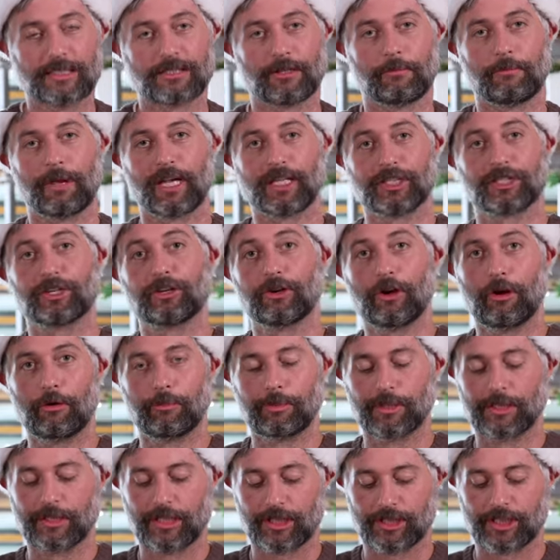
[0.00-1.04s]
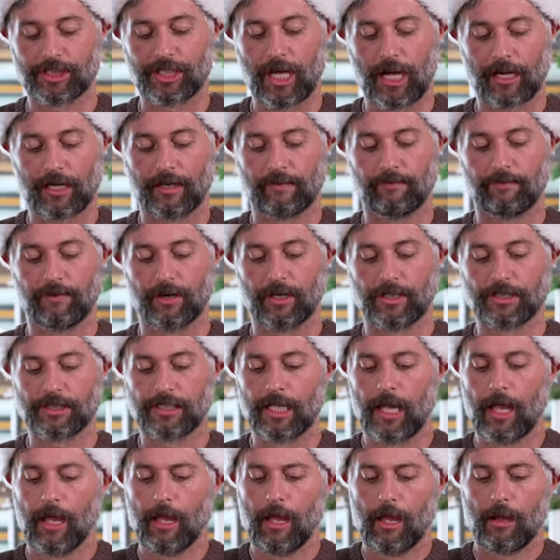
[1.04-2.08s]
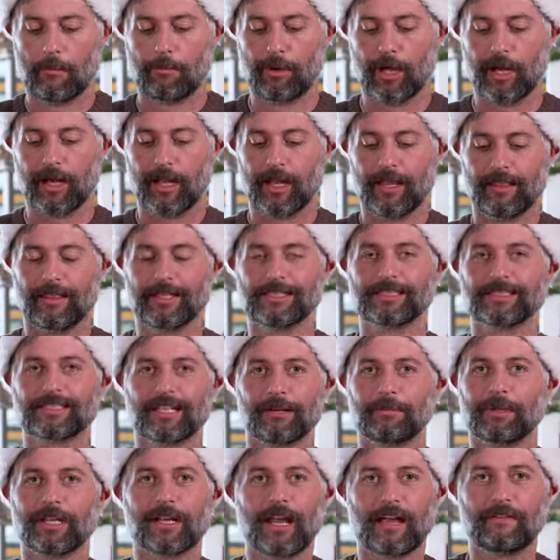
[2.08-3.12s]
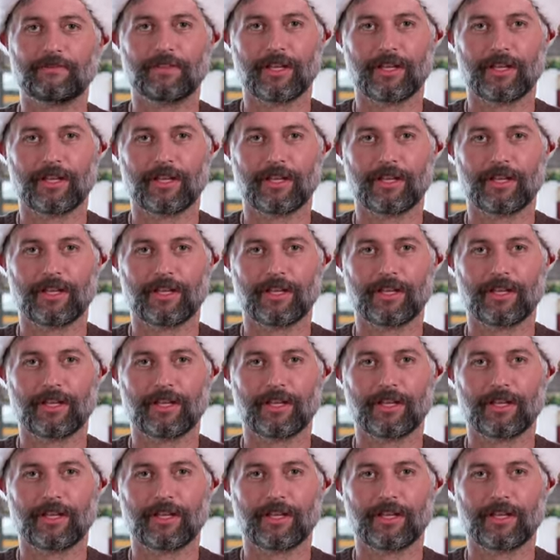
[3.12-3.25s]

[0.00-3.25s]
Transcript: so make sure you open your stocking first. But this is gonna be a knife